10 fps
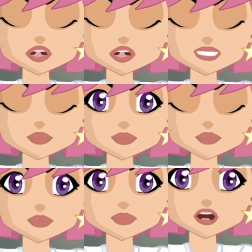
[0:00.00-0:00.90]
But
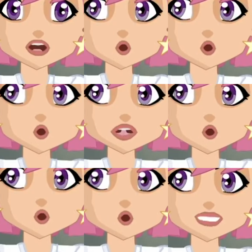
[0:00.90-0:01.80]
I remember
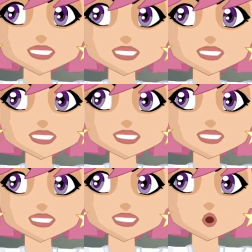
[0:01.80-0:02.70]
when I was
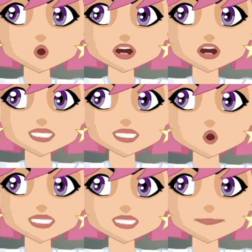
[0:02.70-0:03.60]
angry at him and
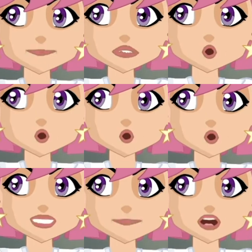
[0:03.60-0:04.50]
glaring at him before he
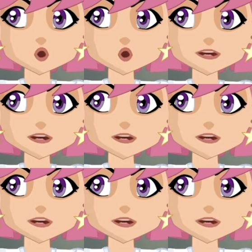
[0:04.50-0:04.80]
leaned down,